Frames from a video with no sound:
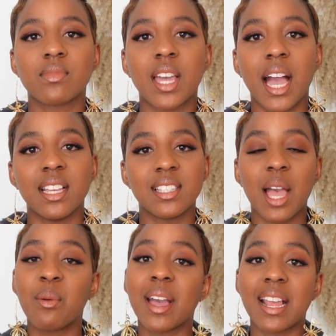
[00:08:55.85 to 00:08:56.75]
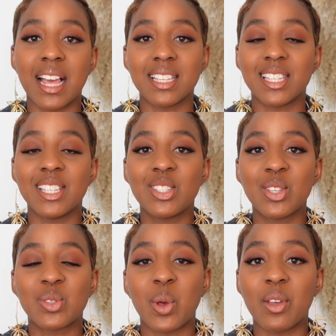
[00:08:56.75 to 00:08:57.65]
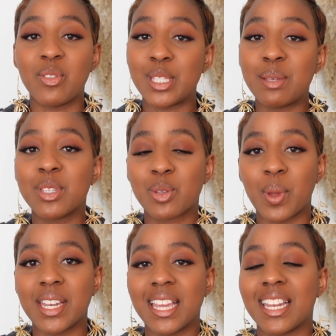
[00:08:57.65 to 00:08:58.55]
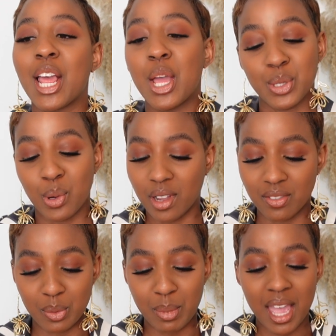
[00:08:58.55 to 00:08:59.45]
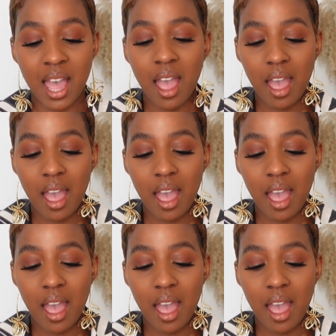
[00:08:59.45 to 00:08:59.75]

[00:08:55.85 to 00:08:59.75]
Guys, I wear glasses, so if you see me squinting, don't come for me.